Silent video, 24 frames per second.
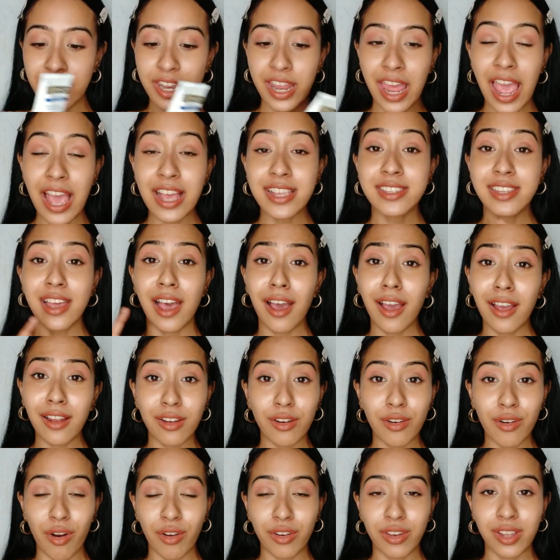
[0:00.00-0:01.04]
It has
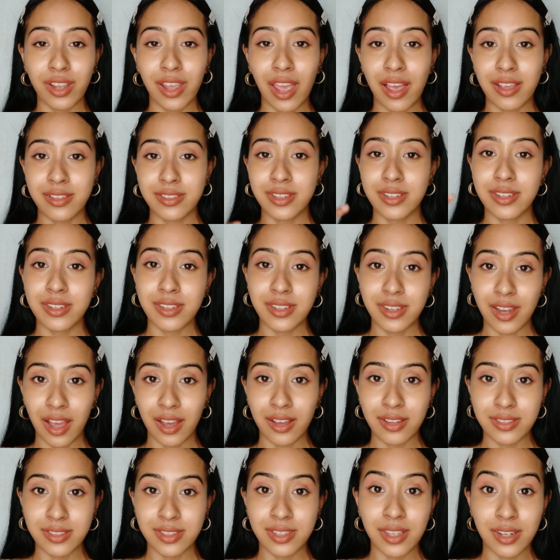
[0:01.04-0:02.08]
hyaluronic acid,
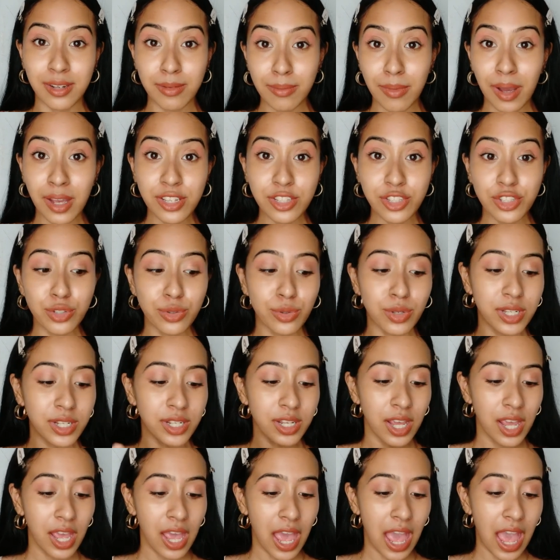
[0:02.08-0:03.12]
niacinamide to it,
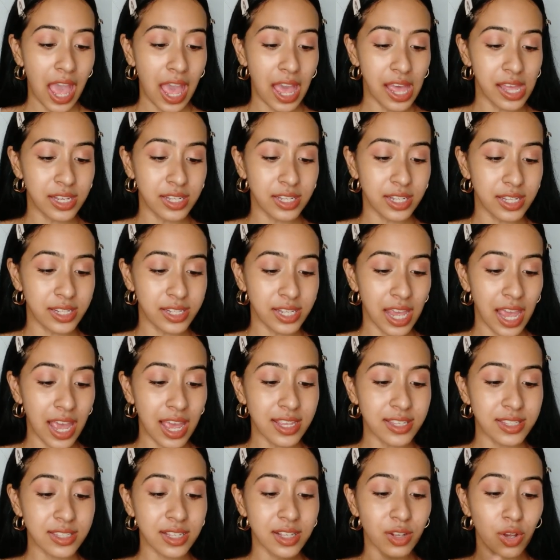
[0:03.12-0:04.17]
and it
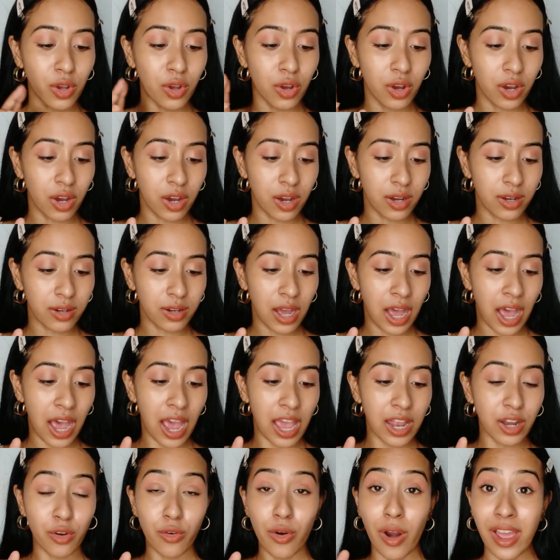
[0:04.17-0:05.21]
has uh,
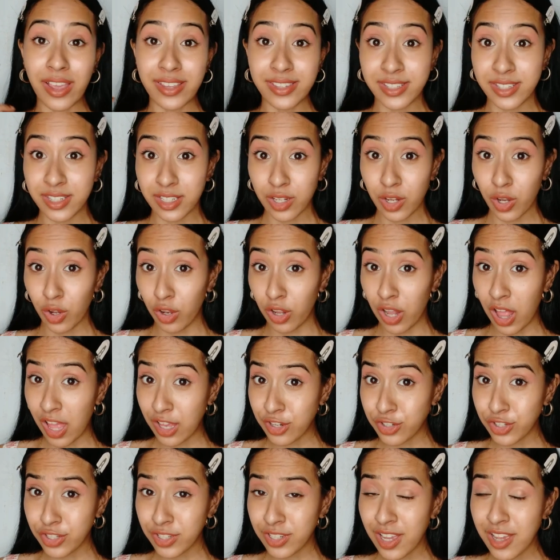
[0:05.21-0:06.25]
hyaluronized
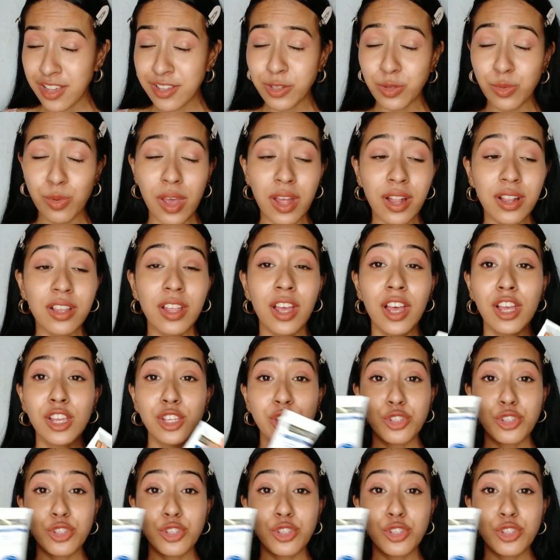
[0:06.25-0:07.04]
collagen as well.